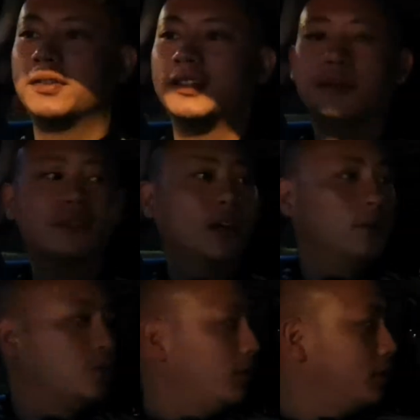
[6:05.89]

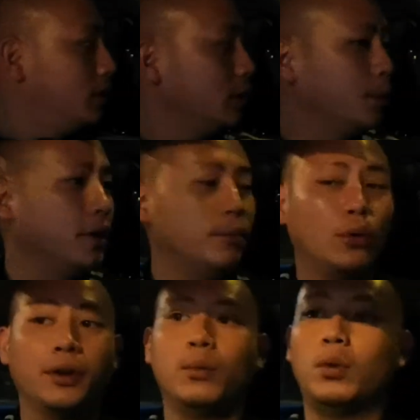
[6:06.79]
Sometimes we have to deal with it
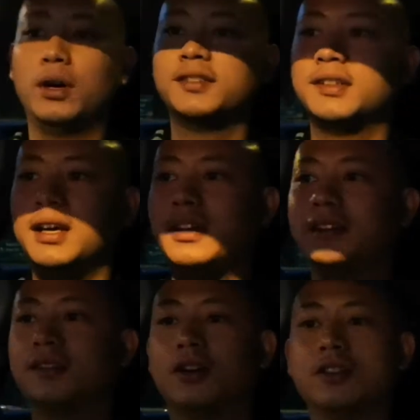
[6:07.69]
more than once a day.
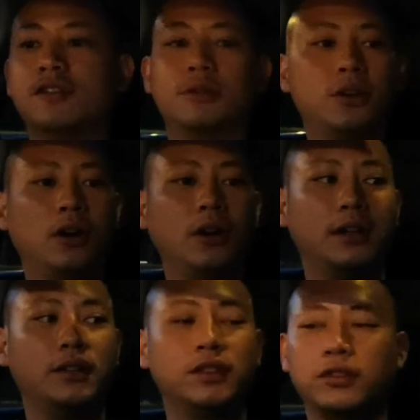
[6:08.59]
It's not just during the
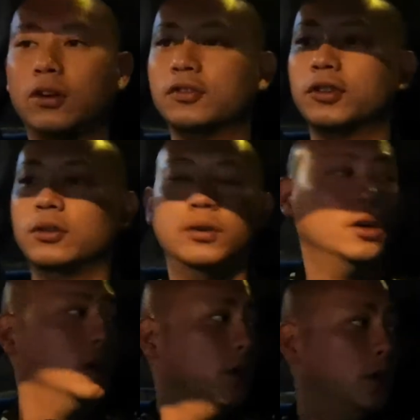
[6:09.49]
holidays. It's also
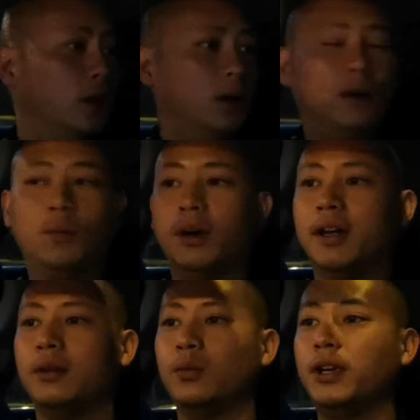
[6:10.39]

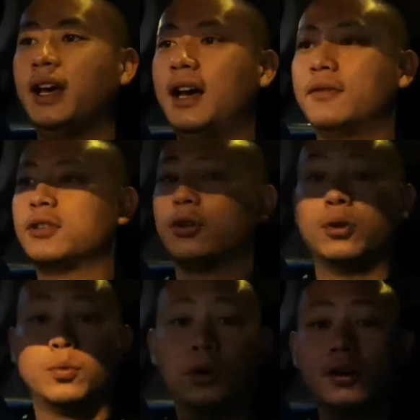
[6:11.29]
when we have to go
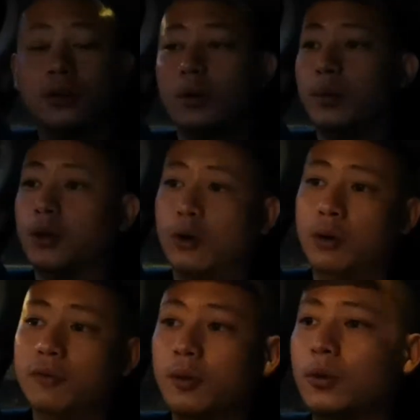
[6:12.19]
to work, when we go
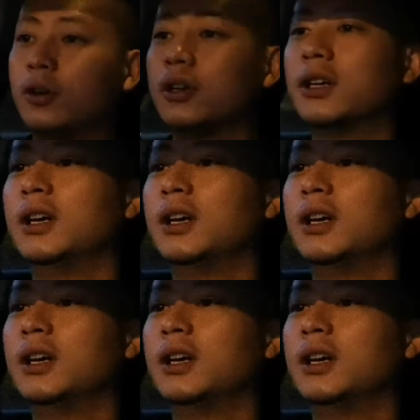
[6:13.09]
home from work.